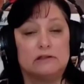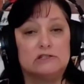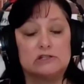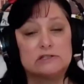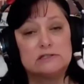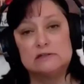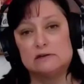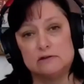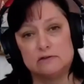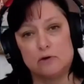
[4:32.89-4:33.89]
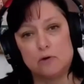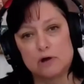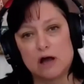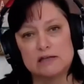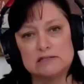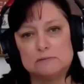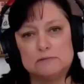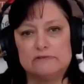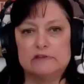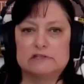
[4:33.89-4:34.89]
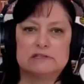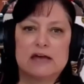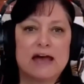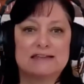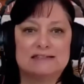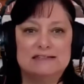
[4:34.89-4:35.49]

Just the whole concept of this has